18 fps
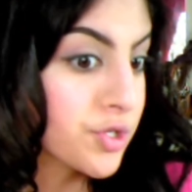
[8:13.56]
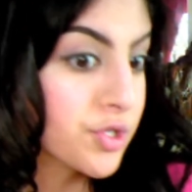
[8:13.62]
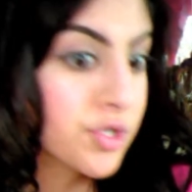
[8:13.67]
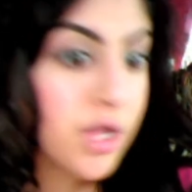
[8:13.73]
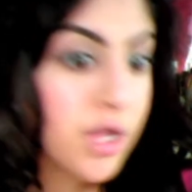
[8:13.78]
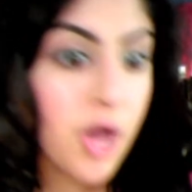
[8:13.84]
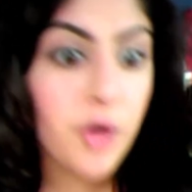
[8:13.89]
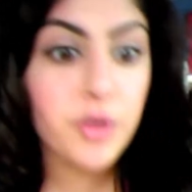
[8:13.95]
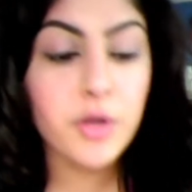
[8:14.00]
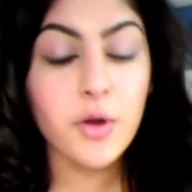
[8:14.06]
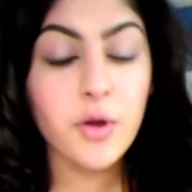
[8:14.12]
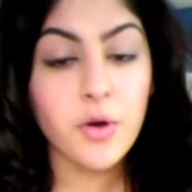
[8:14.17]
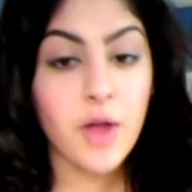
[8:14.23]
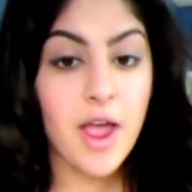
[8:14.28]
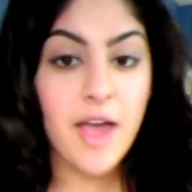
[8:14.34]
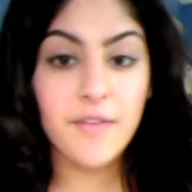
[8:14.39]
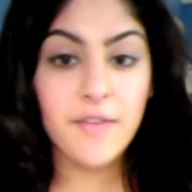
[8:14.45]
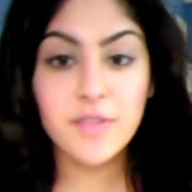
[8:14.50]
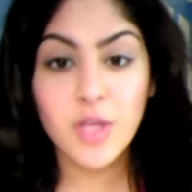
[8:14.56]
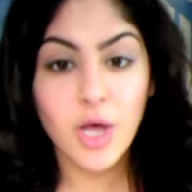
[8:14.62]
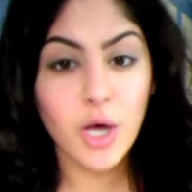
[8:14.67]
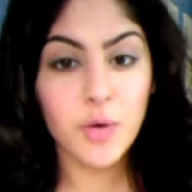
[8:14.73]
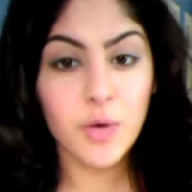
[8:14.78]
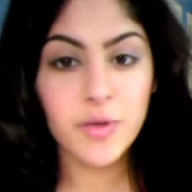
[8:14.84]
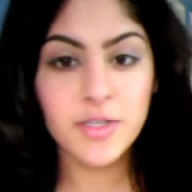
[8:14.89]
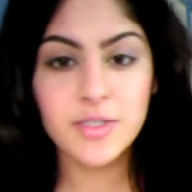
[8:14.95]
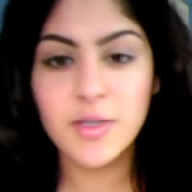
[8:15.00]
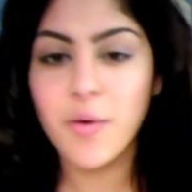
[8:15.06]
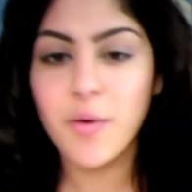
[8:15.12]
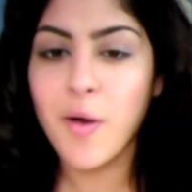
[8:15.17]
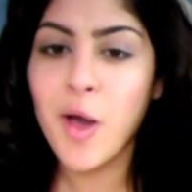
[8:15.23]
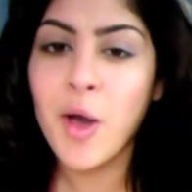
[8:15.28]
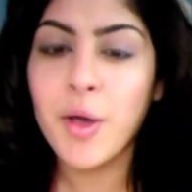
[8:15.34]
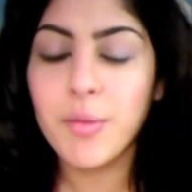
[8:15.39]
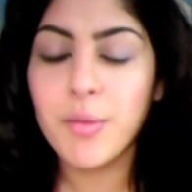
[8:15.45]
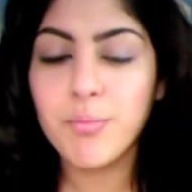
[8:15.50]
So you don't have to always go
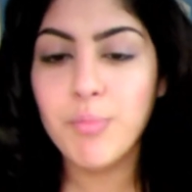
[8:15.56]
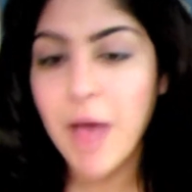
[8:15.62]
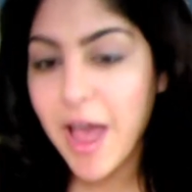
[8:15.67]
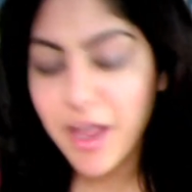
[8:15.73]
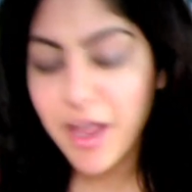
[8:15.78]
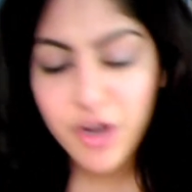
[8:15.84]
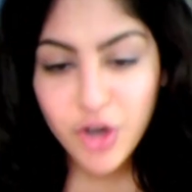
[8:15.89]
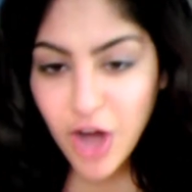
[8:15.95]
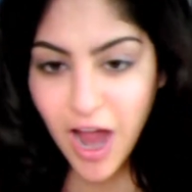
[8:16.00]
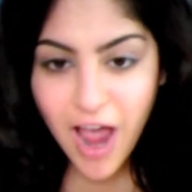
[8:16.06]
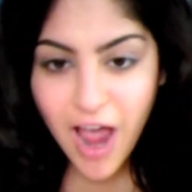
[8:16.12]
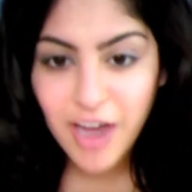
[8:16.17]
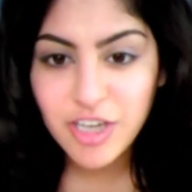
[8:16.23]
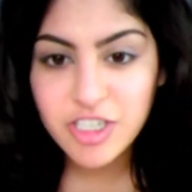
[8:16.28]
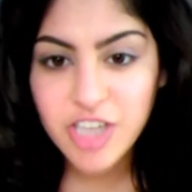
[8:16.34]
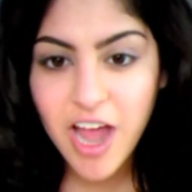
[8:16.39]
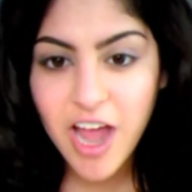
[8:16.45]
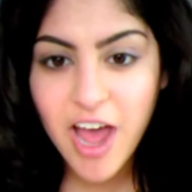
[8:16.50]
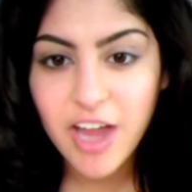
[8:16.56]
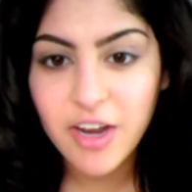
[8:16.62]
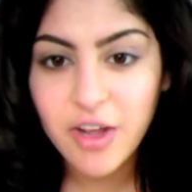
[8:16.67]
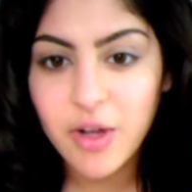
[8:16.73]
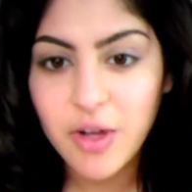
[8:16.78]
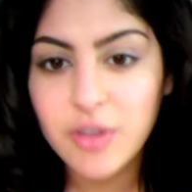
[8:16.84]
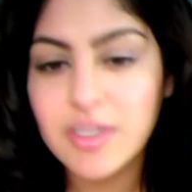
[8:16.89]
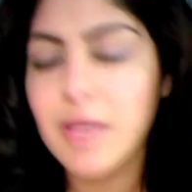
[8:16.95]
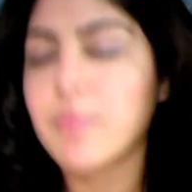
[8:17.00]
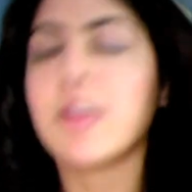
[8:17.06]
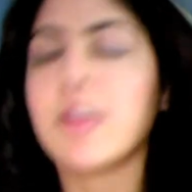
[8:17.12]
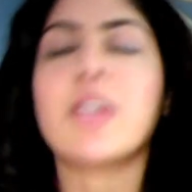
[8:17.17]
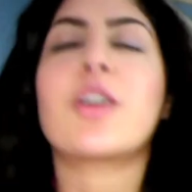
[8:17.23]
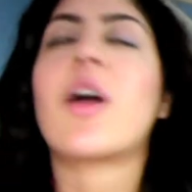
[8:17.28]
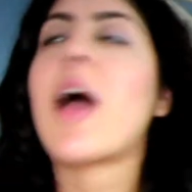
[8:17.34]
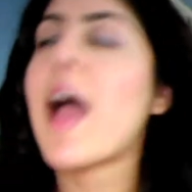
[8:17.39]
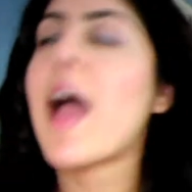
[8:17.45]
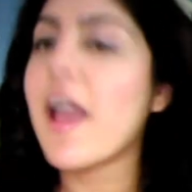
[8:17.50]
out and buy your
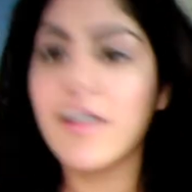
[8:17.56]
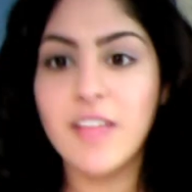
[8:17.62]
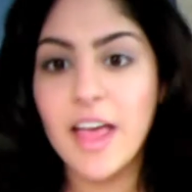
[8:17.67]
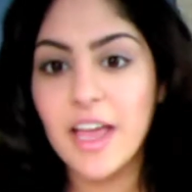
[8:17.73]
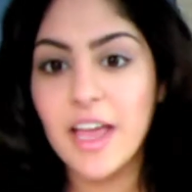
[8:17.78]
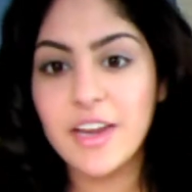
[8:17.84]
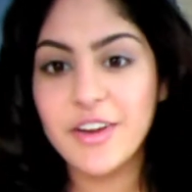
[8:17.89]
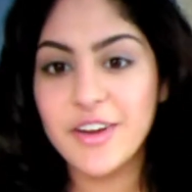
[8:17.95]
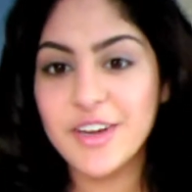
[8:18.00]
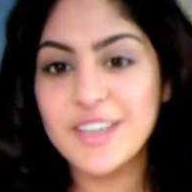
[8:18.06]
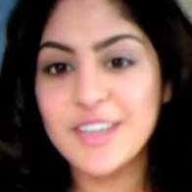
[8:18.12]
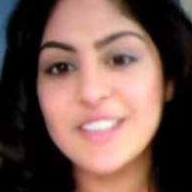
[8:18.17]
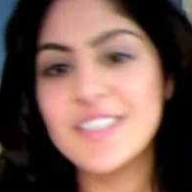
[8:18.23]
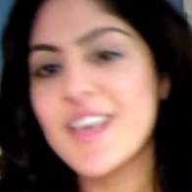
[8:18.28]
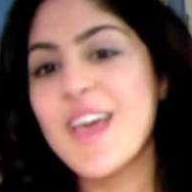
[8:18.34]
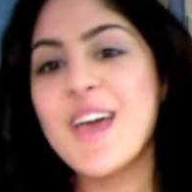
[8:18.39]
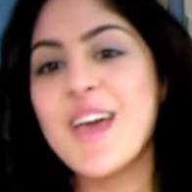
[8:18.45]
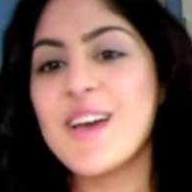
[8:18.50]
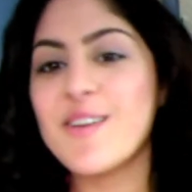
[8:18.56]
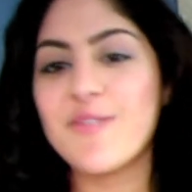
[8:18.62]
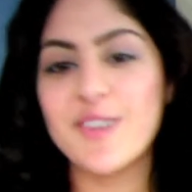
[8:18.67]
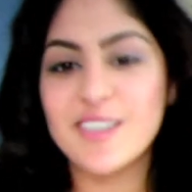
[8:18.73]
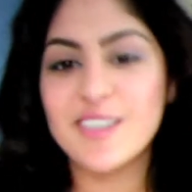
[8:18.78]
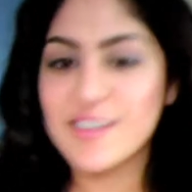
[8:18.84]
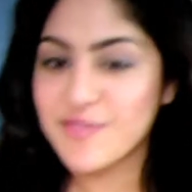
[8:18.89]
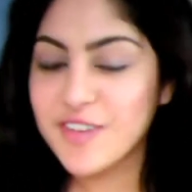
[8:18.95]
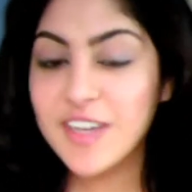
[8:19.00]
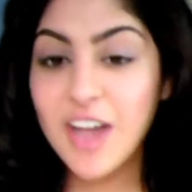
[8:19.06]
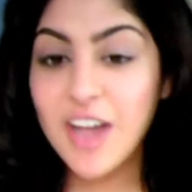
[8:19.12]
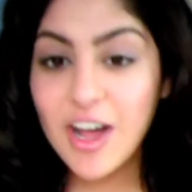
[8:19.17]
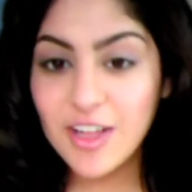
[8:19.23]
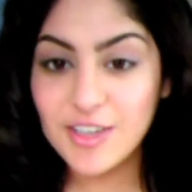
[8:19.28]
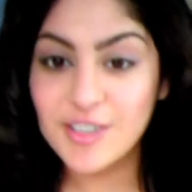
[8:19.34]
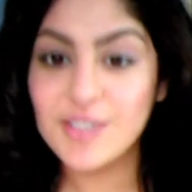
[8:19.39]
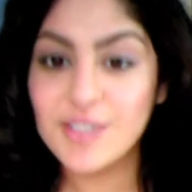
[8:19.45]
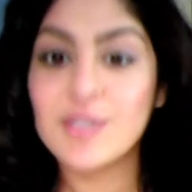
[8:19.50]
your eyeliners for different
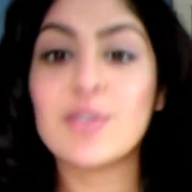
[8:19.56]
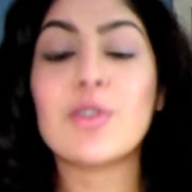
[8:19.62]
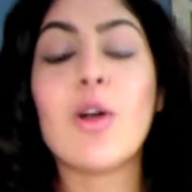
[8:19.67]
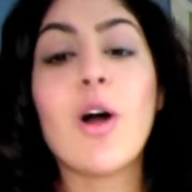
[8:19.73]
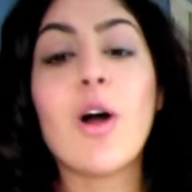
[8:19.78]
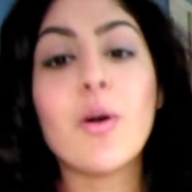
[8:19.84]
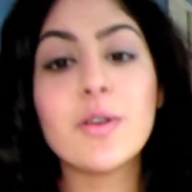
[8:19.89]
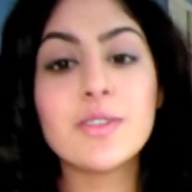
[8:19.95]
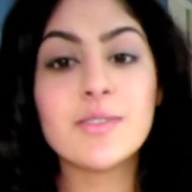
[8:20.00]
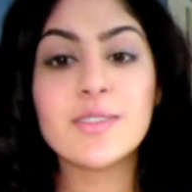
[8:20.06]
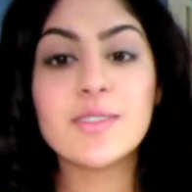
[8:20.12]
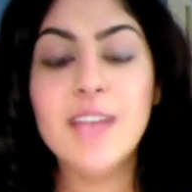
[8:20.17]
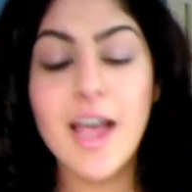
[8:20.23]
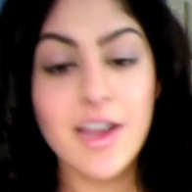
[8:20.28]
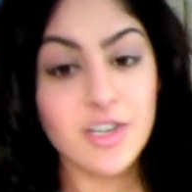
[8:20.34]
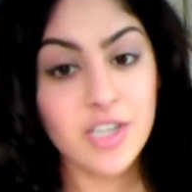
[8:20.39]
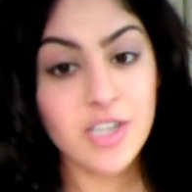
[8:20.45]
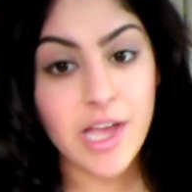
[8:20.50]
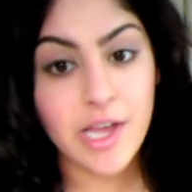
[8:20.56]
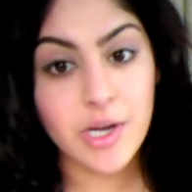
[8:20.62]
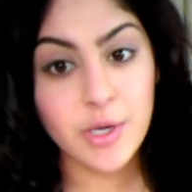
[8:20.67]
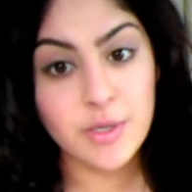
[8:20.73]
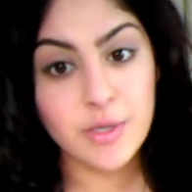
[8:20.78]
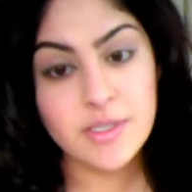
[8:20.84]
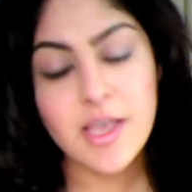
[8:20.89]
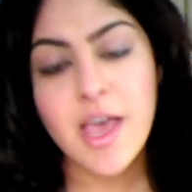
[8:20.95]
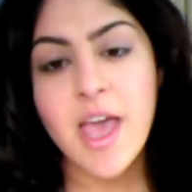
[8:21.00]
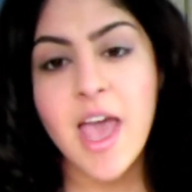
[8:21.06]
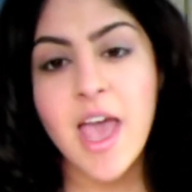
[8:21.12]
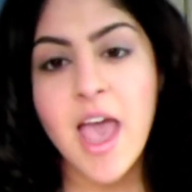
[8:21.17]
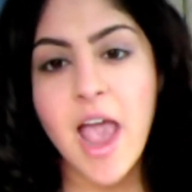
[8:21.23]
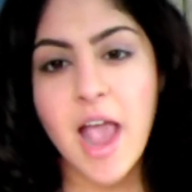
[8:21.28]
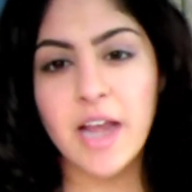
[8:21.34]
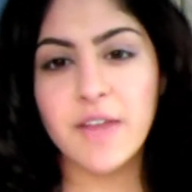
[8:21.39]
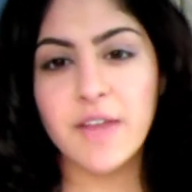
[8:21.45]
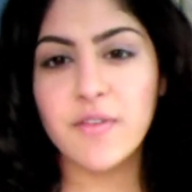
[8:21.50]
colors. You can always use eyeshadows.
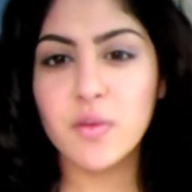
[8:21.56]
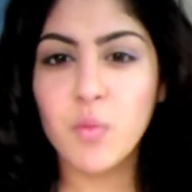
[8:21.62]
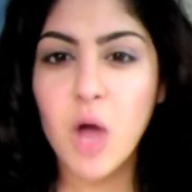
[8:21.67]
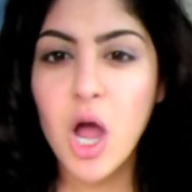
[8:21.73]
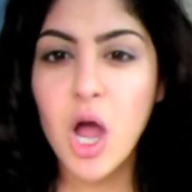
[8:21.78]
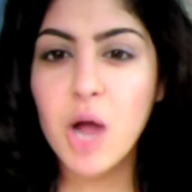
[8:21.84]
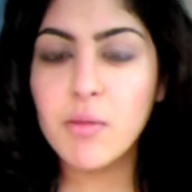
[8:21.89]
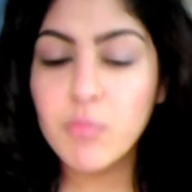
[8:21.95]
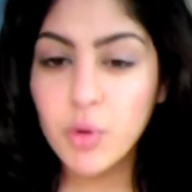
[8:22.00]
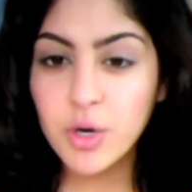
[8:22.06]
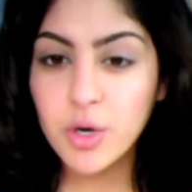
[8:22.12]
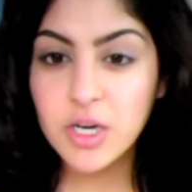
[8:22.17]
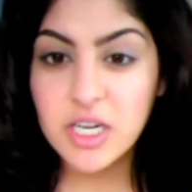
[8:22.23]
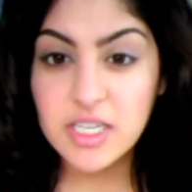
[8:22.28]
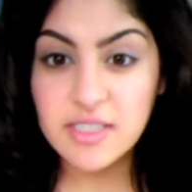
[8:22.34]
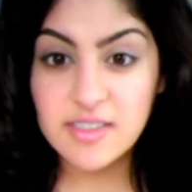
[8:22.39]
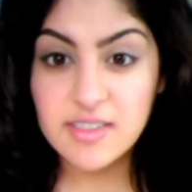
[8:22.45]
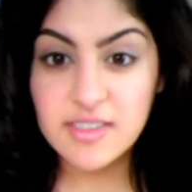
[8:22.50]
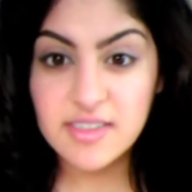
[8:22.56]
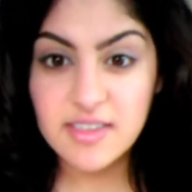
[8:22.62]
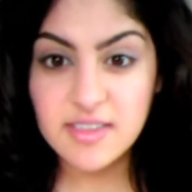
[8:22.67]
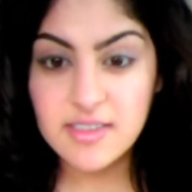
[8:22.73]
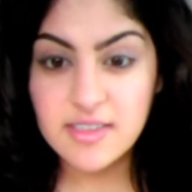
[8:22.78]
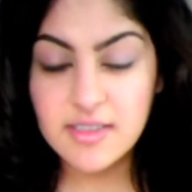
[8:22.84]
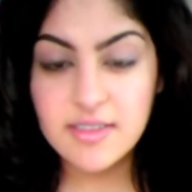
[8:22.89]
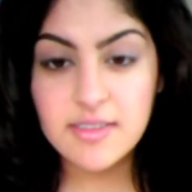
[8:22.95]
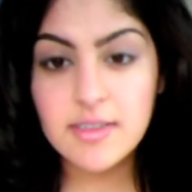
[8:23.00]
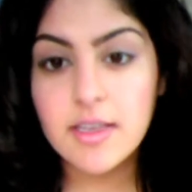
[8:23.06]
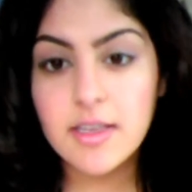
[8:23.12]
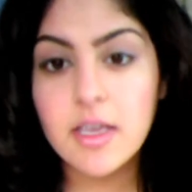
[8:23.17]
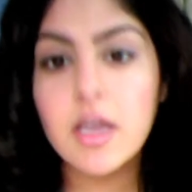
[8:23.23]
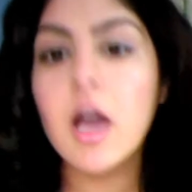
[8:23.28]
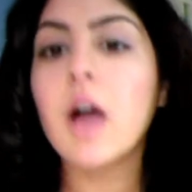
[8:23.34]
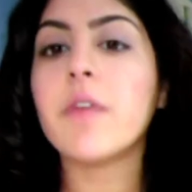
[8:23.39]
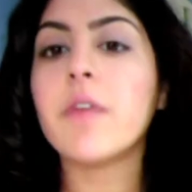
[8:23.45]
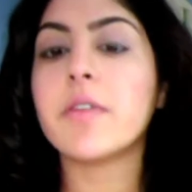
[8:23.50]
And if you want a more
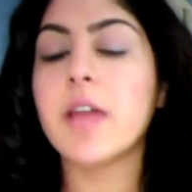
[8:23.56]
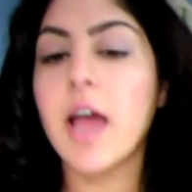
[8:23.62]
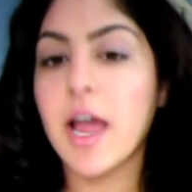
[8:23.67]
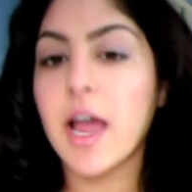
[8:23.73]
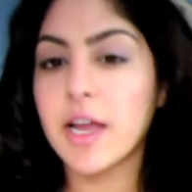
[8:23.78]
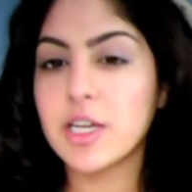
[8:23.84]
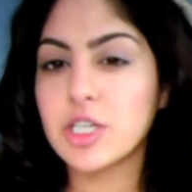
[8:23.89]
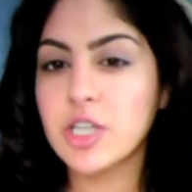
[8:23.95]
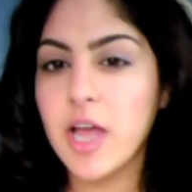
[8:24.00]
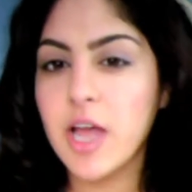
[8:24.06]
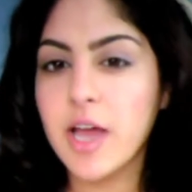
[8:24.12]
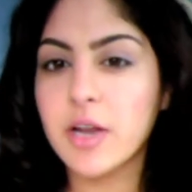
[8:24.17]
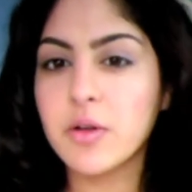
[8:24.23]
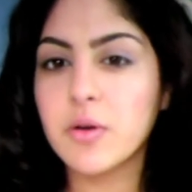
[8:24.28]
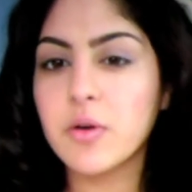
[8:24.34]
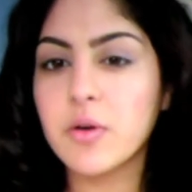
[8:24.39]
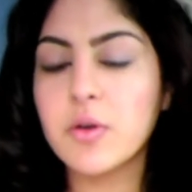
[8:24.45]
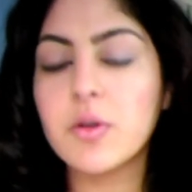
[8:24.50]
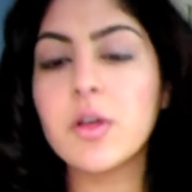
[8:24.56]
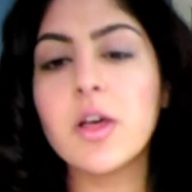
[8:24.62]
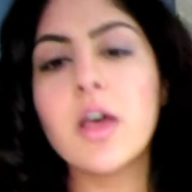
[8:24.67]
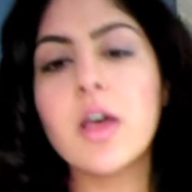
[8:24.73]
consistency of an eyeshadow,